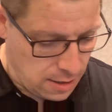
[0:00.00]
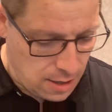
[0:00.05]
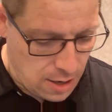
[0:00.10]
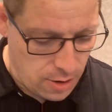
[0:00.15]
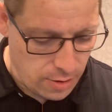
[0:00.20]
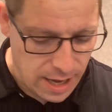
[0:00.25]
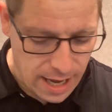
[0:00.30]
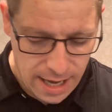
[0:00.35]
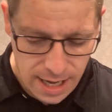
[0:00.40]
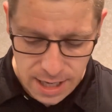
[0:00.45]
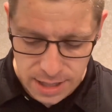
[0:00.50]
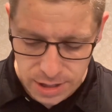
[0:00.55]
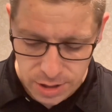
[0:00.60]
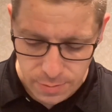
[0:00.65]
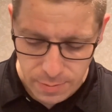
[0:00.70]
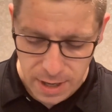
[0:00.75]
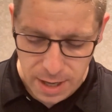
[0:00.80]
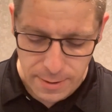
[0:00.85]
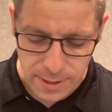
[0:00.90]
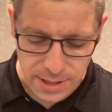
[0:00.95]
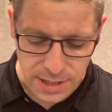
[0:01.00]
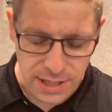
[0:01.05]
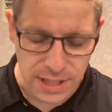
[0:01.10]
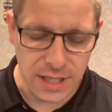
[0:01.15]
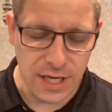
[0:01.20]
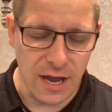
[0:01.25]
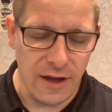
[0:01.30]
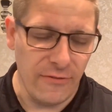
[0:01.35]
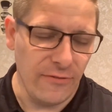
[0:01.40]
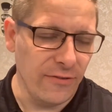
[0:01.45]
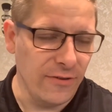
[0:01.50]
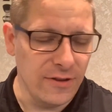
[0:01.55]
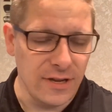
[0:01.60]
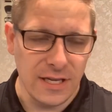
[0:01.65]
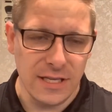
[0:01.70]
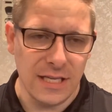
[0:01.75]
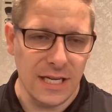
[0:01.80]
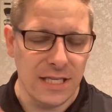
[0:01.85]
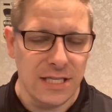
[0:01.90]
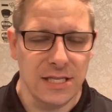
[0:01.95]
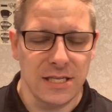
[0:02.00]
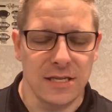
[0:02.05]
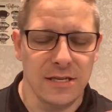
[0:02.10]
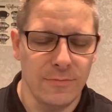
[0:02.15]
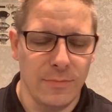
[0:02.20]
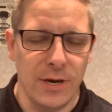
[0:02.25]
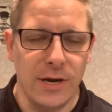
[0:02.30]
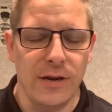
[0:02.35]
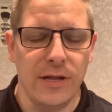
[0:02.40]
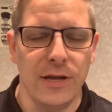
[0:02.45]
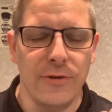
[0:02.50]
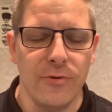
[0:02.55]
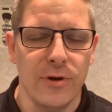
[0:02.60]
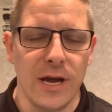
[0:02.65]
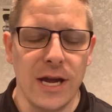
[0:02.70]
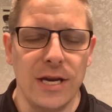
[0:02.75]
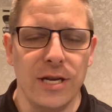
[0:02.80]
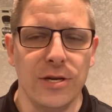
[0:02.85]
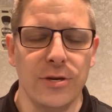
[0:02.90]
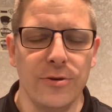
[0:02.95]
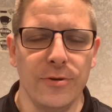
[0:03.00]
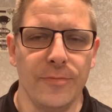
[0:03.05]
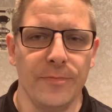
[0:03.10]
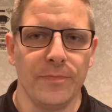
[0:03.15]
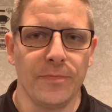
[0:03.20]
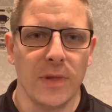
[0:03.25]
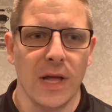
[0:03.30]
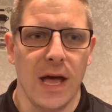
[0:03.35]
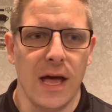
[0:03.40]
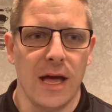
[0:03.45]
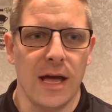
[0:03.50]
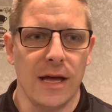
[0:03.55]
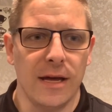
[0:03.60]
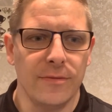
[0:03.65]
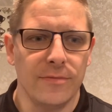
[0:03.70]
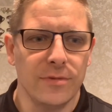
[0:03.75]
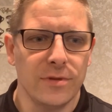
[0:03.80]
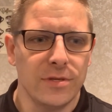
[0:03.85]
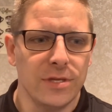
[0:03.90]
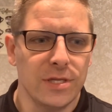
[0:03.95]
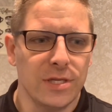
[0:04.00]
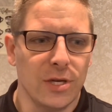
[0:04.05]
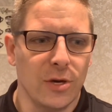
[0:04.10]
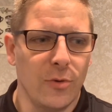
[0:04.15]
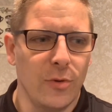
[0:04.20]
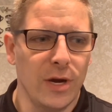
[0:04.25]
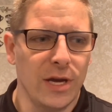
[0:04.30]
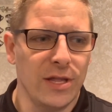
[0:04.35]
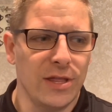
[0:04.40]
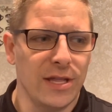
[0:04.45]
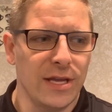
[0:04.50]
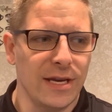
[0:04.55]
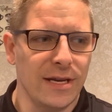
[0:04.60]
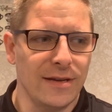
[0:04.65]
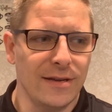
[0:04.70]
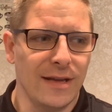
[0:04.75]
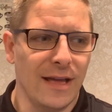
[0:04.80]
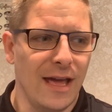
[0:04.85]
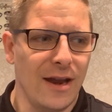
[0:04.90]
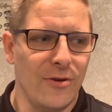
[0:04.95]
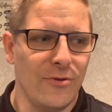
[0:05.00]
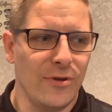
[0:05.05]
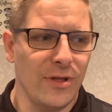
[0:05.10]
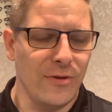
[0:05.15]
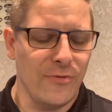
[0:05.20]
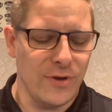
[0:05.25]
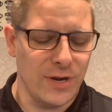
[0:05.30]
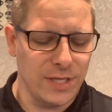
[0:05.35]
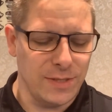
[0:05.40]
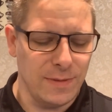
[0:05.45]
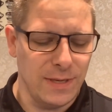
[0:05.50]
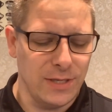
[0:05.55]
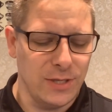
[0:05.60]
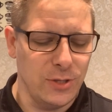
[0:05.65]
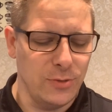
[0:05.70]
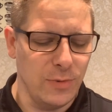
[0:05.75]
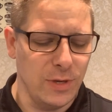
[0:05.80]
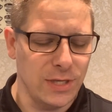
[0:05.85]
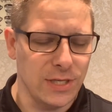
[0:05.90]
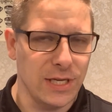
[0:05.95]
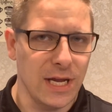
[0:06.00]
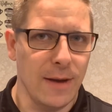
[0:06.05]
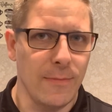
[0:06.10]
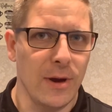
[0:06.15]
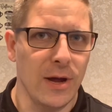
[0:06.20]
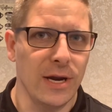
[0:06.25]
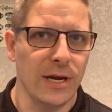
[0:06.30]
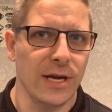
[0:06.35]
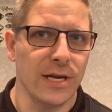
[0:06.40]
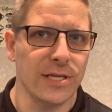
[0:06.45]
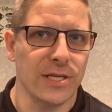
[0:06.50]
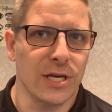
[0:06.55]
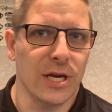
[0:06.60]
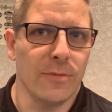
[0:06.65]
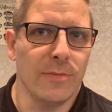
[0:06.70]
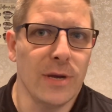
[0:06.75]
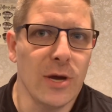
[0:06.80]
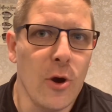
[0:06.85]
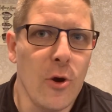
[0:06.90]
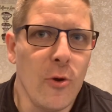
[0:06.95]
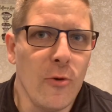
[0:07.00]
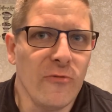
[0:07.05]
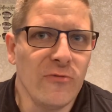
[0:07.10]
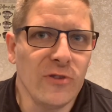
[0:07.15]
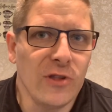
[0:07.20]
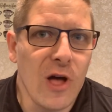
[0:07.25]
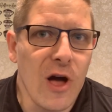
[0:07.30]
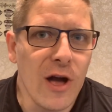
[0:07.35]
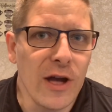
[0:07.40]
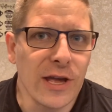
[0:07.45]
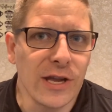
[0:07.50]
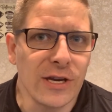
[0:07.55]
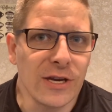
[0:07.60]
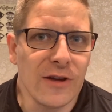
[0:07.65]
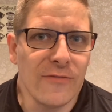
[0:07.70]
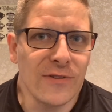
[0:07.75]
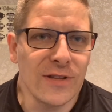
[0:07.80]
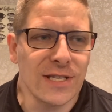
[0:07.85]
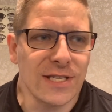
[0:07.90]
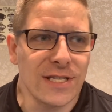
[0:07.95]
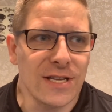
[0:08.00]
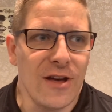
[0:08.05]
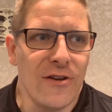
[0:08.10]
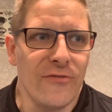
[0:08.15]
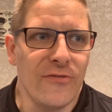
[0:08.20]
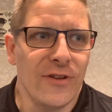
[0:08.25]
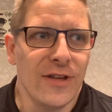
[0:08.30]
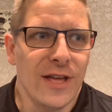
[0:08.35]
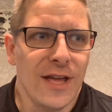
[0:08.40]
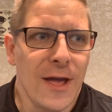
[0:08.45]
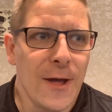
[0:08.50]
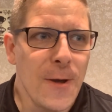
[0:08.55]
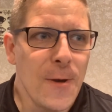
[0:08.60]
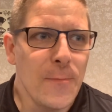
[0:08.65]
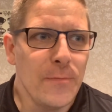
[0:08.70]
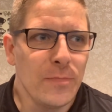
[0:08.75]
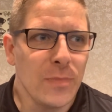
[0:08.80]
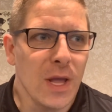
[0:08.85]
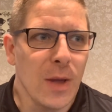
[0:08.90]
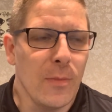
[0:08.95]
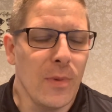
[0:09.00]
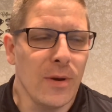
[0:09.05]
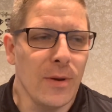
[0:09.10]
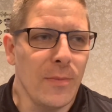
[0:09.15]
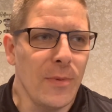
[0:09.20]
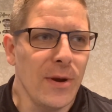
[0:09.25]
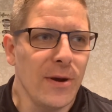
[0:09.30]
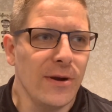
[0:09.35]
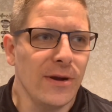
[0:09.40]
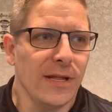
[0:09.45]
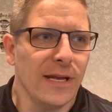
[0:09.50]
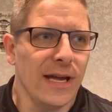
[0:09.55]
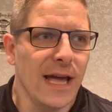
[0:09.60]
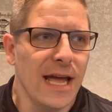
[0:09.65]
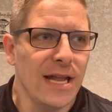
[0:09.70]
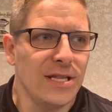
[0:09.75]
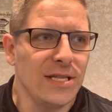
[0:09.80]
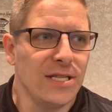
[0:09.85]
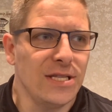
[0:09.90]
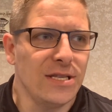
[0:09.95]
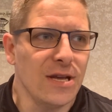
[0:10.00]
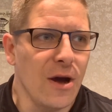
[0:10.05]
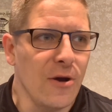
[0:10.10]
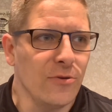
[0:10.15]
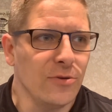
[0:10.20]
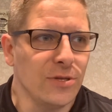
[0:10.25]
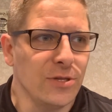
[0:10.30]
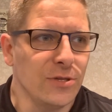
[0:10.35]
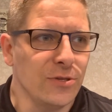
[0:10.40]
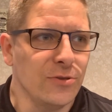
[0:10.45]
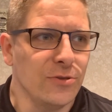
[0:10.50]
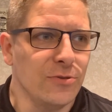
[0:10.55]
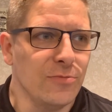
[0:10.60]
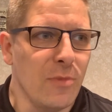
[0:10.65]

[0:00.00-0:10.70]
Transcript: Okay, so about a bunch of stuff, because that's apparently what I do. Just a quick thing. I don't really want to spend too much time on it because it could be a whole vlog in and of itself. But apparently I don't do